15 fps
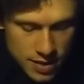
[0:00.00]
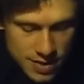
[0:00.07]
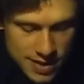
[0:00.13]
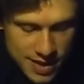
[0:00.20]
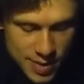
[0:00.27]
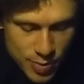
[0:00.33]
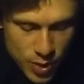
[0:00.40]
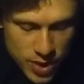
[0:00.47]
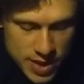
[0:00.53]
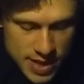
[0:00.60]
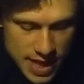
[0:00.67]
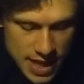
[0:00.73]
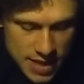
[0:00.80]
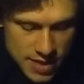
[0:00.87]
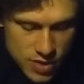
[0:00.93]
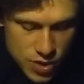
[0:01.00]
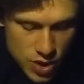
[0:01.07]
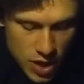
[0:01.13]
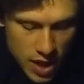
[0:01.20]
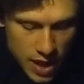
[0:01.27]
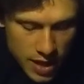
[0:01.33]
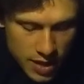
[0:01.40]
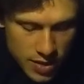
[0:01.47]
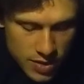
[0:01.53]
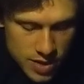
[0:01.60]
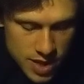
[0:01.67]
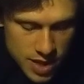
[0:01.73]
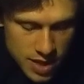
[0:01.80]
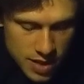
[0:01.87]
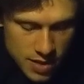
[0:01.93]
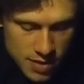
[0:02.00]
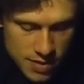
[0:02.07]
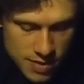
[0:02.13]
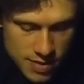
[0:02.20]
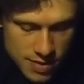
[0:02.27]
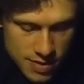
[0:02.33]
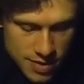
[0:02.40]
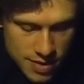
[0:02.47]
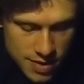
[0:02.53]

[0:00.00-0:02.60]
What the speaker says: said the princess, drying her tears